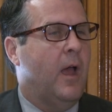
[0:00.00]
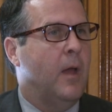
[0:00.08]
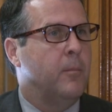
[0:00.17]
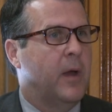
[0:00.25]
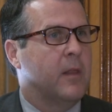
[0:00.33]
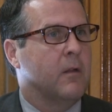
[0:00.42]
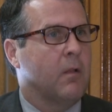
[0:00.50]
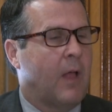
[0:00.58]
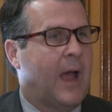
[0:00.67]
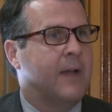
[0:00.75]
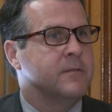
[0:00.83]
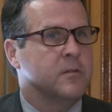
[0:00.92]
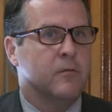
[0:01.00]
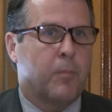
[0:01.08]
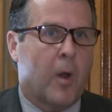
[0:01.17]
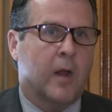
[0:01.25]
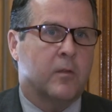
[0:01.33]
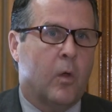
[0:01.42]
and better the lives of
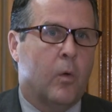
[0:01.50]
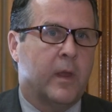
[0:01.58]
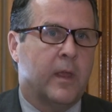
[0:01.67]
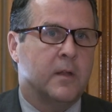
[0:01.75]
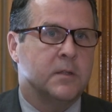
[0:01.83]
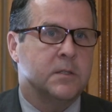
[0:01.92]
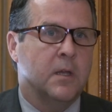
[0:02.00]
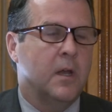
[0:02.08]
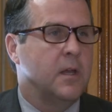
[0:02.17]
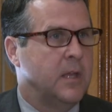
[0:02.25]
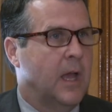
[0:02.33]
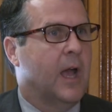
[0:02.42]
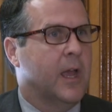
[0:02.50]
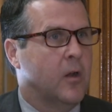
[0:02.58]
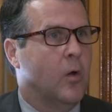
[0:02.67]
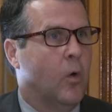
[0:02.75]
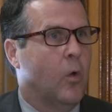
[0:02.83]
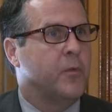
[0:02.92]
Brocktonians young and
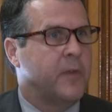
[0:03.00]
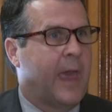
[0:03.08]
old,